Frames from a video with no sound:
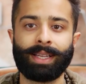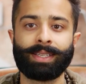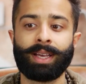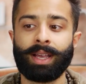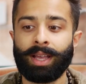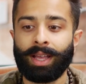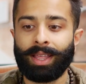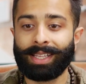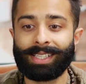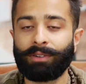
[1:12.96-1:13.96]
And
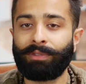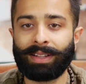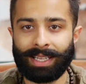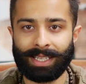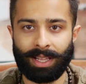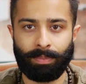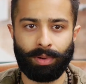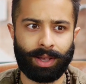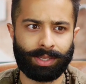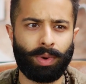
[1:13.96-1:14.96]
this is a fantastic
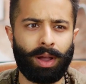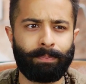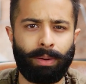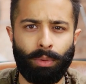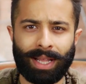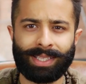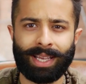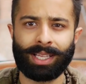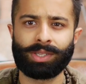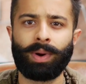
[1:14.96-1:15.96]
book. It's quite
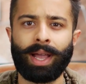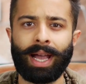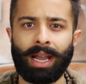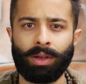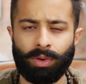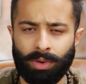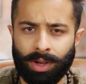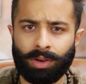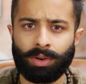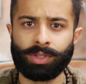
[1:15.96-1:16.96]
poetic, it's quite
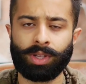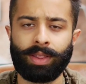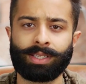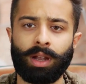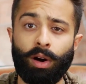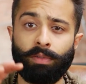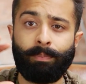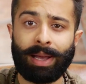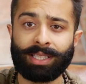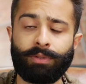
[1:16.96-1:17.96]
allegorical, so there's a lot of
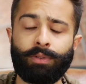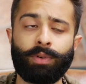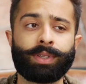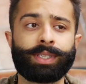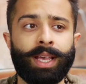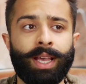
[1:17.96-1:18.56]
metaphors.